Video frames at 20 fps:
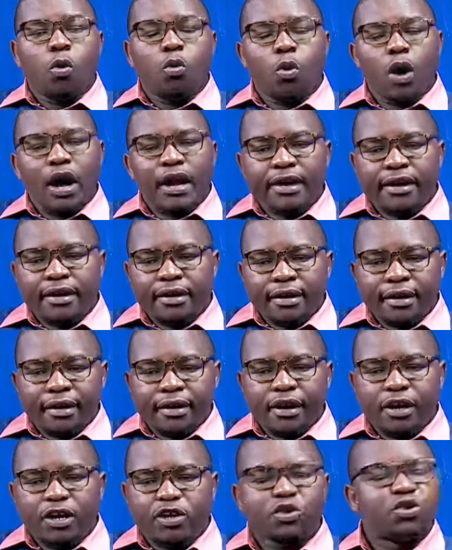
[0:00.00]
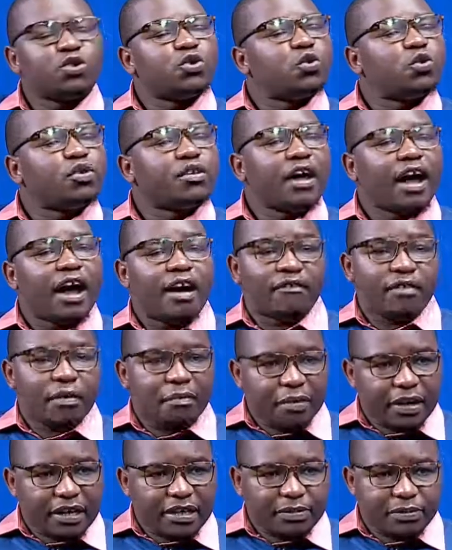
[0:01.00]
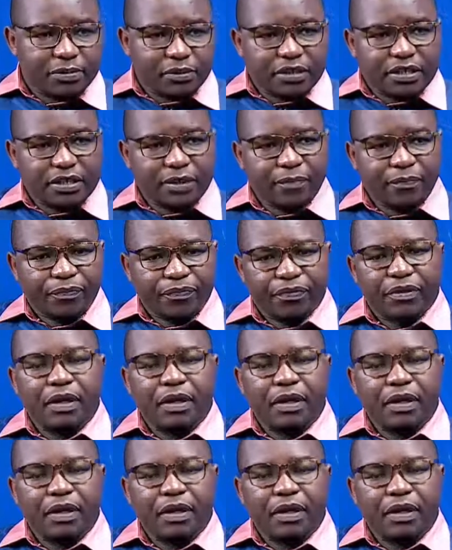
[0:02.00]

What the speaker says: One, you should have a passport.